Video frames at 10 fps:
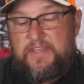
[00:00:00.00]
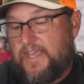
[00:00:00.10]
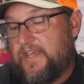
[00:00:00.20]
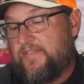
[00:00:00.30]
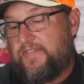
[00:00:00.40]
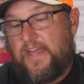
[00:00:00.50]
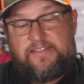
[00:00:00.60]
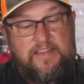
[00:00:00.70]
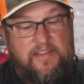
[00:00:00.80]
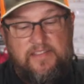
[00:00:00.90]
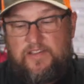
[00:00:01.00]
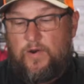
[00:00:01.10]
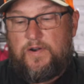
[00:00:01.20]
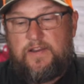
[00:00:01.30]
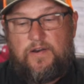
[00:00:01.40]
and that's kind of the
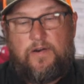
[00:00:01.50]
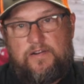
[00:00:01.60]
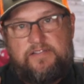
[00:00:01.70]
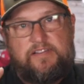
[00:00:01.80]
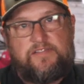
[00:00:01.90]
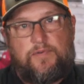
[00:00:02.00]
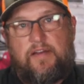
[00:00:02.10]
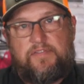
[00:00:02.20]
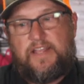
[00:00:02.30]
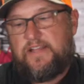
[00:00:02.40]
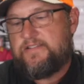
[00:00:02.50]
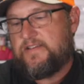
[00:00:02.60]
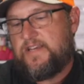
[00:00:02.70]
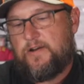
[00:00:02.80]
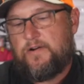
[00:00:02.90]
Guardian Harness
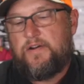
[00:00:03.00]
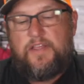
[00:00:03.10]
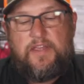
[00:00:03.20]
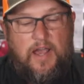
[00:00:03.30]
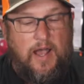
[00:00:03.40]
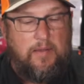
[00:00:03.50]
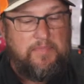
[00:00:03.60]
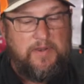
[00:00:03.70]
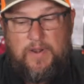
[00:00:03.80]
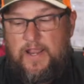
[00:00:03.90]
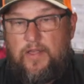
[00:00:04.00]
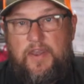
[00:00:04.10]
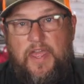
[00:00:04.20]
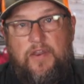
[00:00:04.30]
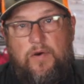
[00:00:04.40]
extravaganza here. At
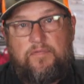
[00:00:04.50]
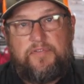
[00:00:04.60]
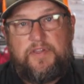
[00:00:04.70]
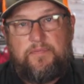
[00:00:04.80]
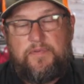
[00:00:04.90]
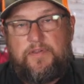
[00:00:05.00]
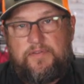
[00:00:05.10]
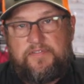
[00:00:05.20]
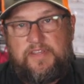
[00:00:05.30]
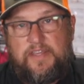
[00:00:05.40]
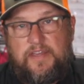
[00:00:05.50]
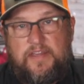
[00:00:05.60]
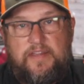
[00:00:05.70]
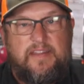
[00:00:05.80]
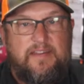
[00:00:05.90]
Raylan, and hopefully you'll see
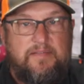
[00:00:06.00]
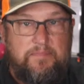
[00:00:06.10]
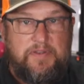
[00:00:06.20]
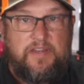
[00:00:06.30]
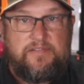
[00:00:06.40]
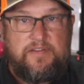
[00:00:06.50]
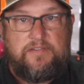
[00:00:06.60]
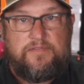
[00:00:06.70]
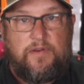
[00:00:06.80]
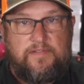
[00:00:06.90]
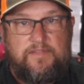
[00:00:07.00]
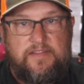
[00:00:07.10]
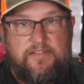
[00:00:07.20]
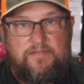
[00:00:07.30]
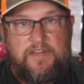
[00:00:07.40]
a potentially destructive
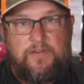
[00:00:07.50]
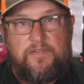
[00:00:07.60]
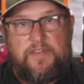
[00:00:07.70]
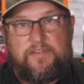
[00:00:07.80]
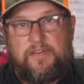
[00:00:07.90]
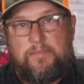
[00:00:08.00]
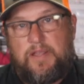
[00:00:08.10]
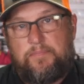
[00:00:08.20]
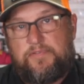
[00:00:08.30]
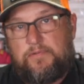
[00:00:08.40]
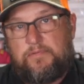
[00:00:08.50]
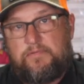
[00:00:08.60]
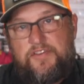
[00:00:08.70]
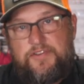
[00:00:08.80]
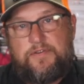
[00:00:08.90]
testing video on this coming up soon.
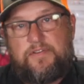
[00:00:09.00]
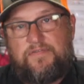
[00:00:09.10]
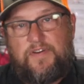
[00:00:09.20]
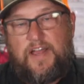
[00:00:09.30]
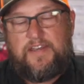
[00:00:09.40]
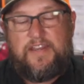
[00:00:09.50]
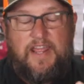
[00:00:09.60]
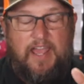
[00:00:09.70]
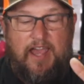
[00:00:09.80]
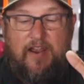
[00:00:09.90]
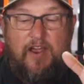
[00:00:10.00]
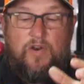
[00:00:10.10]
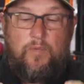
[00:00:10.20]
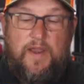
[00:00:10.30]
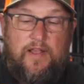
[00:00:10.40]
You can find it at
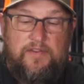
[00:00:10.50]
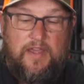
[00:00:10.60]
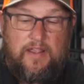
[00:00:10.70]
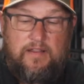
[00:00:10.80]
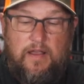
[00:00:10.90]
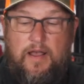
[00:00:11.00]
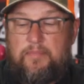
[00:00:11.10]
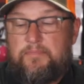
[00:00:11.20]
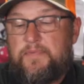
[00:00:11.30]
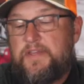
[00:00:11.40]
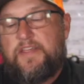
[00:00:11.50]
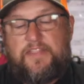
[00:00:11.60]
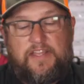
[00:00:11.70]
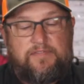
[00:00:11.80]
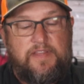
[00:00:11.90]
raylan.com.
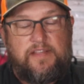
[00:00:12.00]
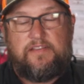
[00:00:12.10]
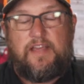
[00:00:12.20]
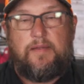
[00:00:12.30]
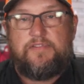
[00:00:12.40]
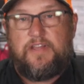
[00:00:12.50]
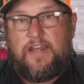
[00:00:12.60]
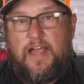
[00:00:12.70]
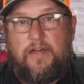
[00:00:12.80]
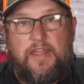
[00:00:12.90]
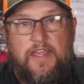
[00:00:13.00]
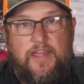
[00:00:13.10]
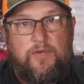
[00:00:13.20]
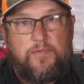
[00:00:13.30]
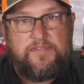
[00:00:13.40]
Thanks for taking the time to check it out,
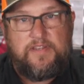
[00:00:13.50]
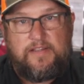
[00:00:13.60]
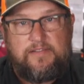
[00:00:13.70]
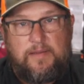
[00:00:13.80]
and we'll see you next